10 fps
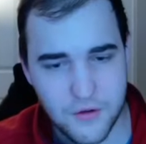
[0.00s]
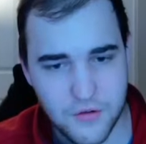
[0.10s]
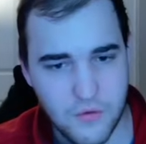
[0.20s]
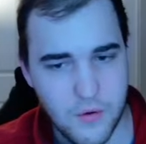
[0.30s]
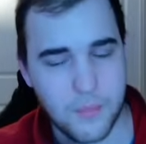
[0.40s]

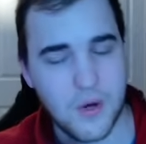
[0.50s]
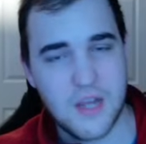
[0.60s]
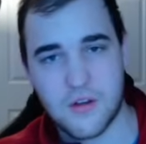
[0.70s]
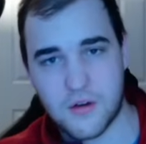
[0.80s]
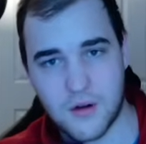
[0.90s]
So if it
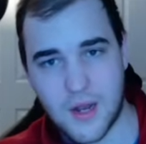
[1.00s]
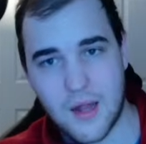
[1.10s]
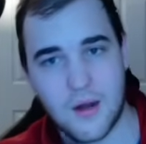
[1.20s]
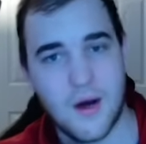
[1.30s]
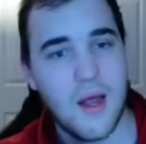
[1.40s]
breaks under a
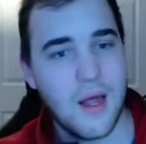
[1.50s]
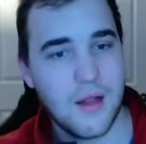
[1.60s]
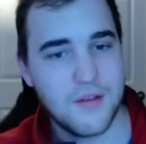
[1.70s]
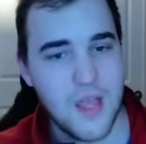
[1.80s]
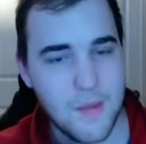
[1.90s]
dollar,
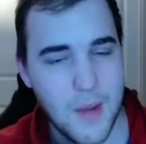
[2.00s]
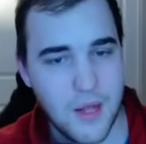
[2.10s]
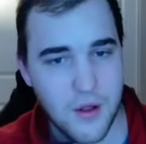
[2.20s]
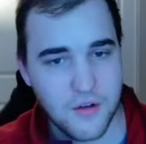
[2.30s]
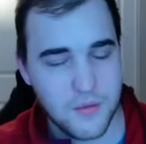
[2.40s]
I'll take my
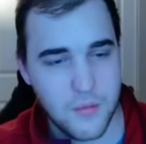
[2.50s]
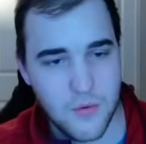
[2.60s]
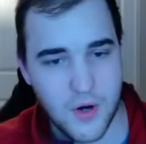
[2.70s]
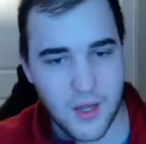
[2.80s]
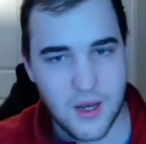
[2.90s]
loss and
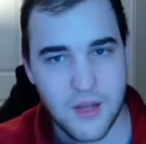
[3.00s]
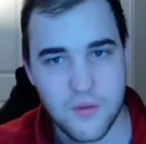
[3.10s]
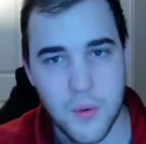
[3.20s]
move on to the next